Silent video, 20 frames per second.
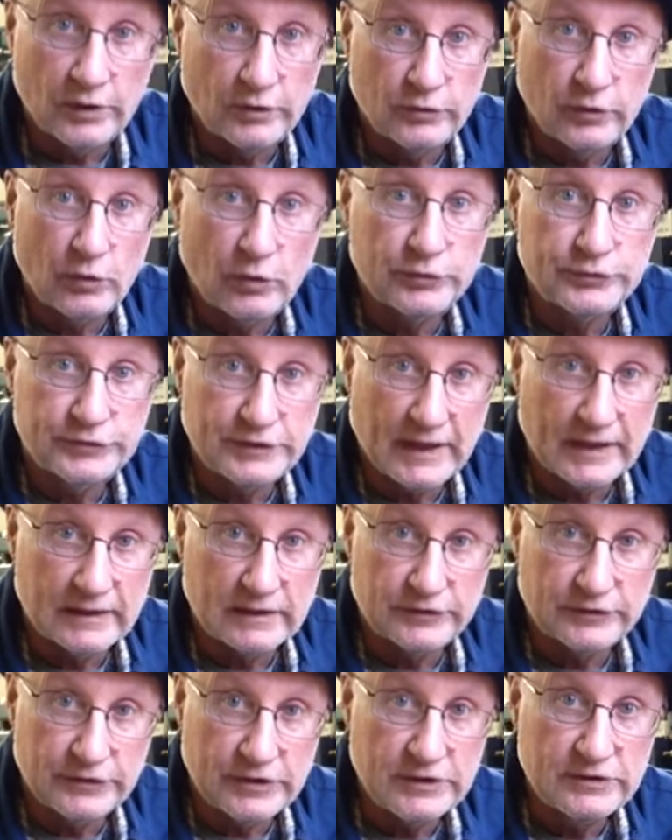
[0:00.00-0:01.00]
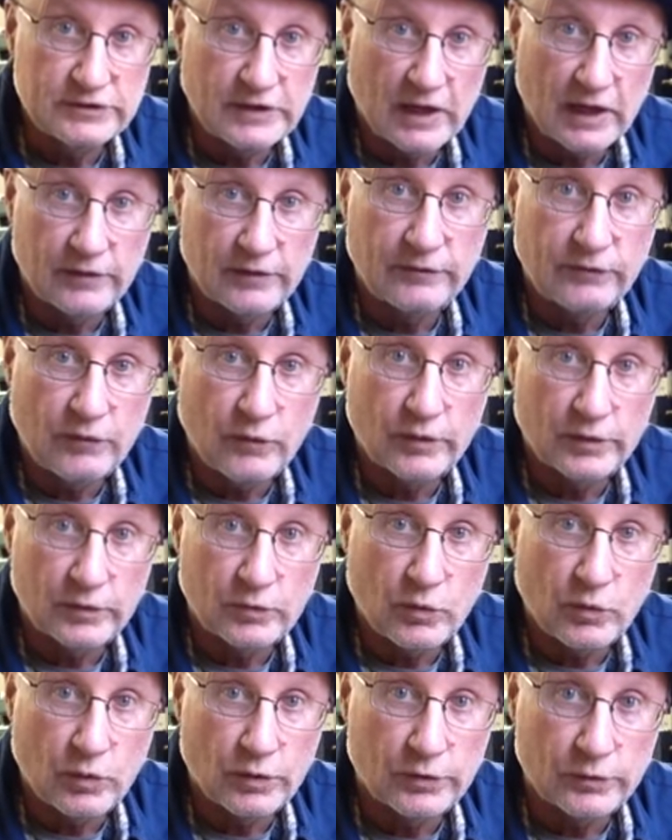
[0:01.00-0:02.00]
of those kettles. He's got a 4
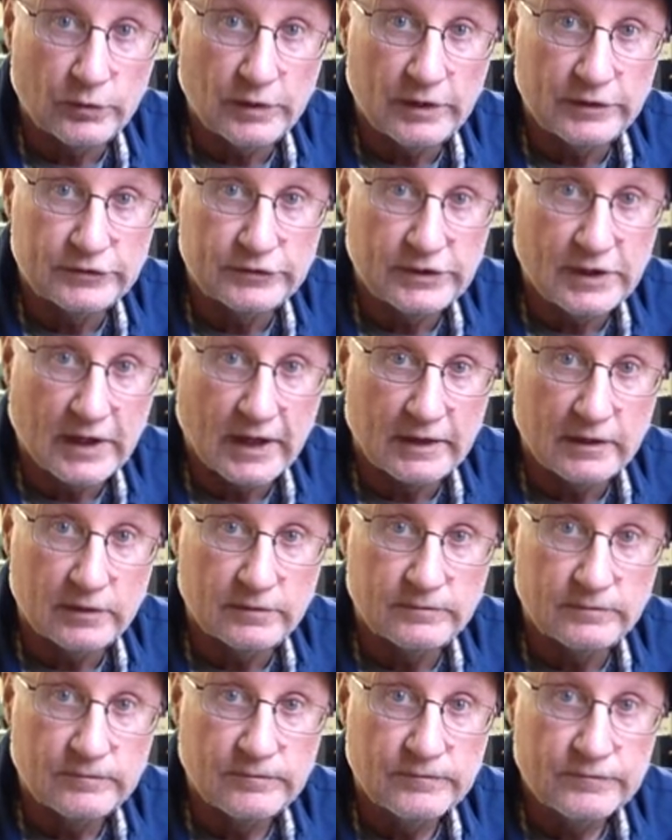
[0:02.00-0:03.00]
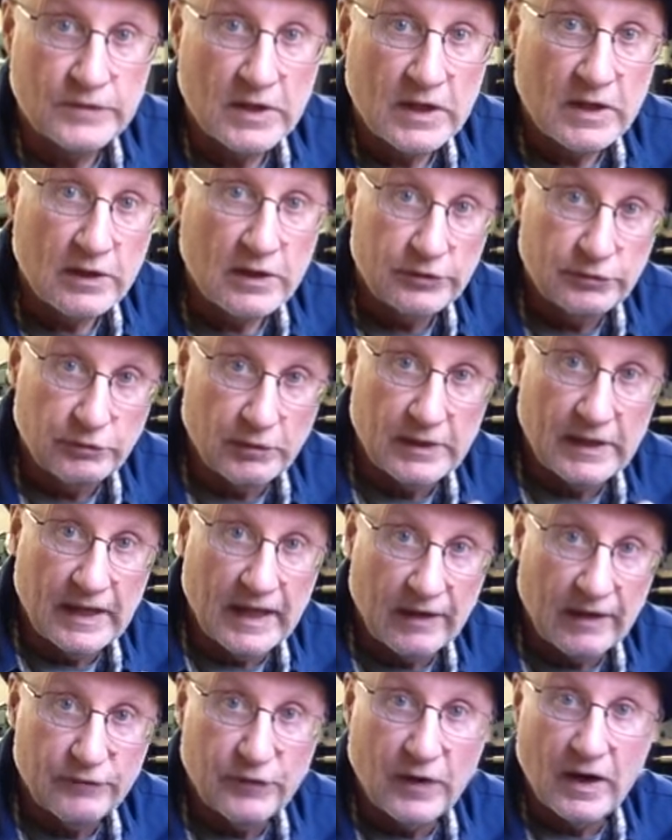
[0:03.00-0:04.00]
1/4 inch kettle.
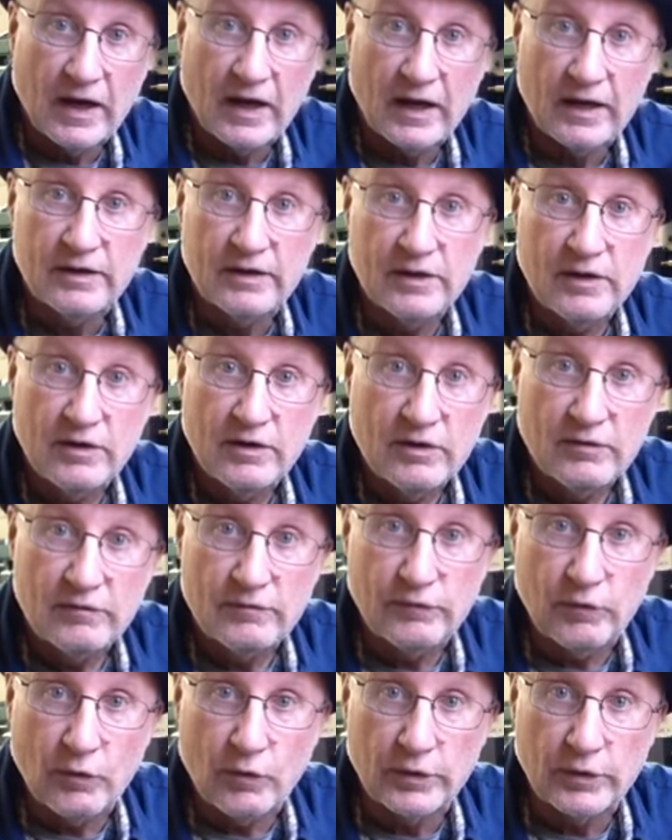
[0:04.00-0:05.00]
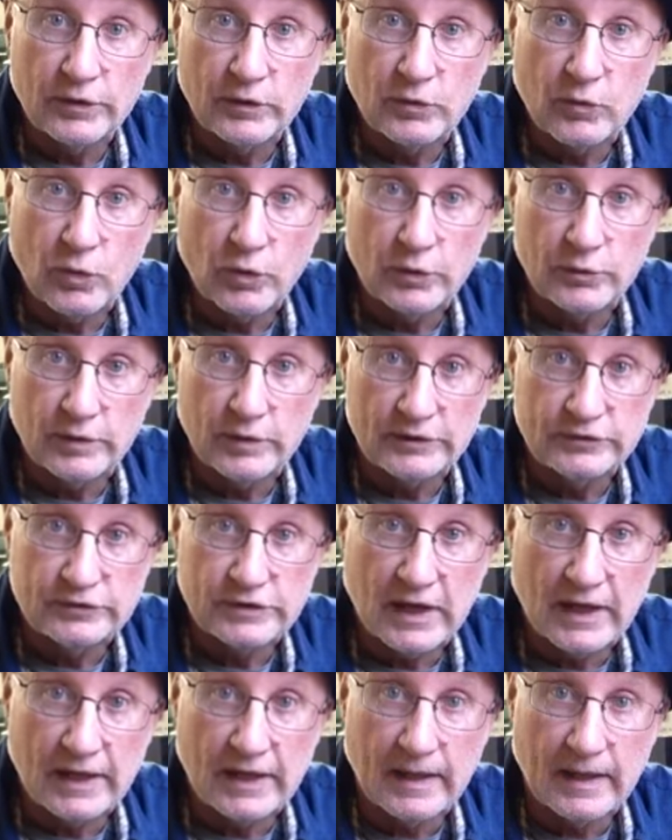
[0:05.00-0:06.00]
3.5 high, 4 1/4 inch
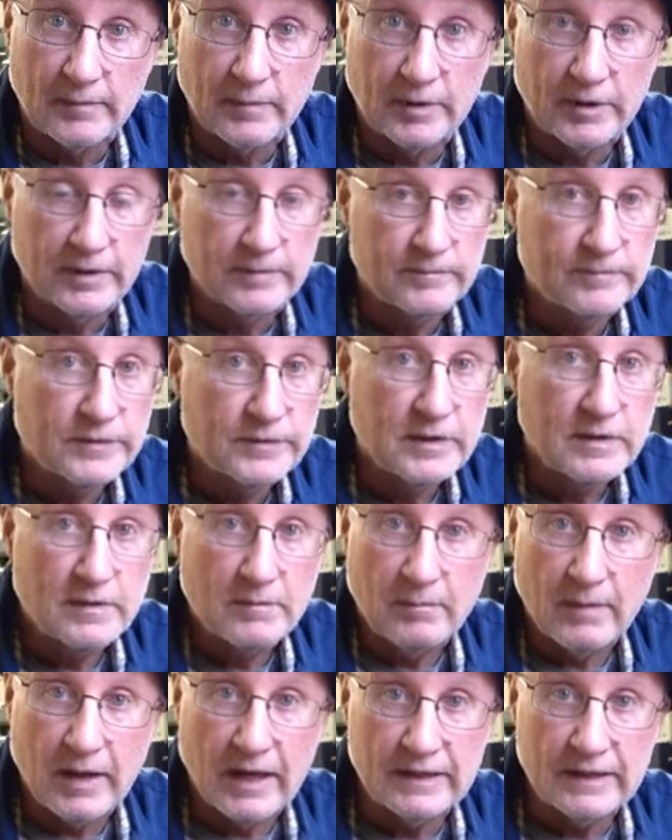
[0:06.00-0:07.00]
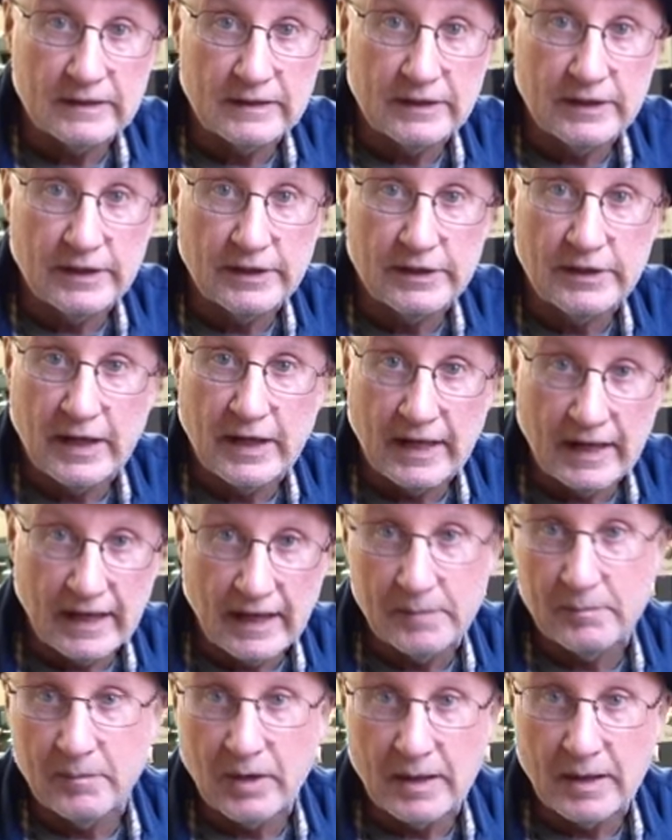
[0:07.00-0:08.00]
diameter. My lid
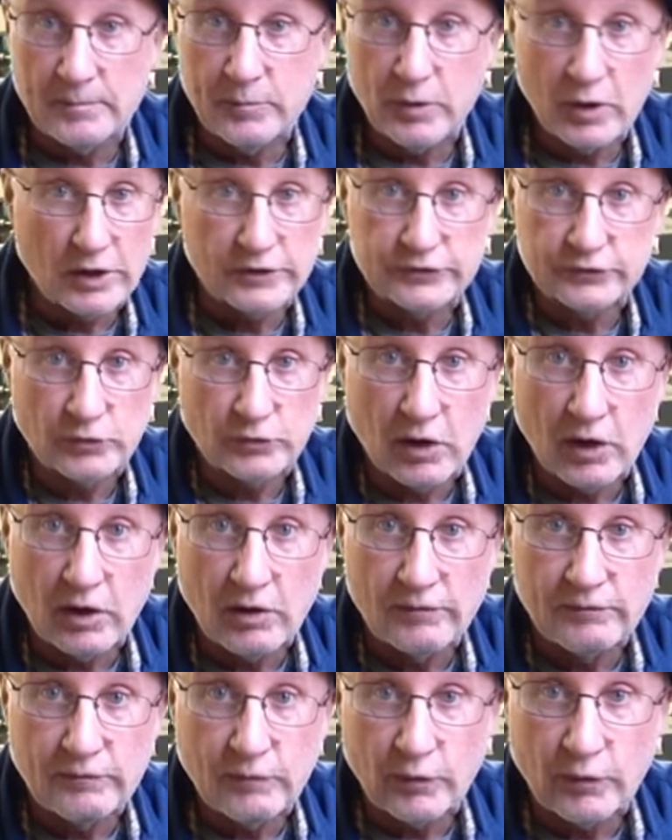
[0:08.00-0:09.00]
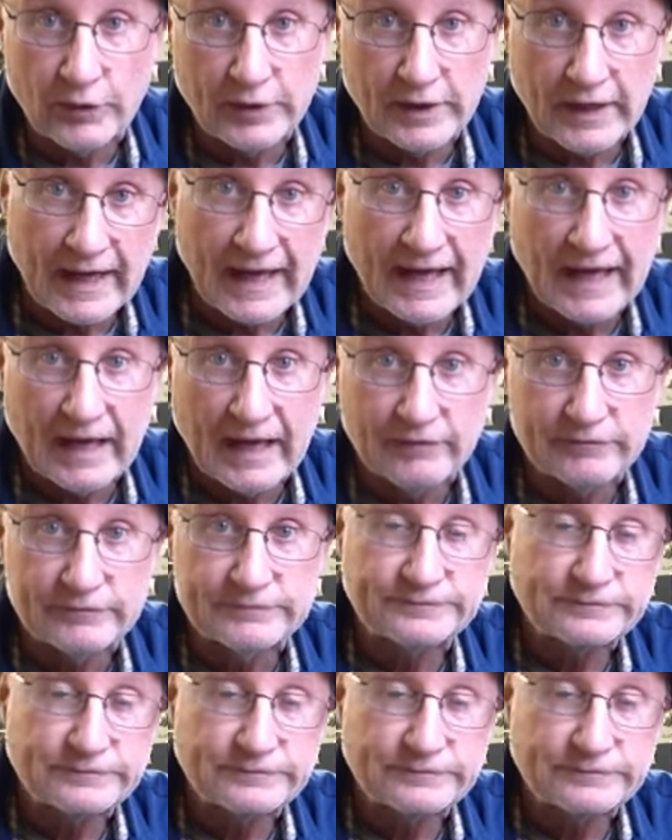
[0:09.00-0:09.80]
and my pots are all 4.5.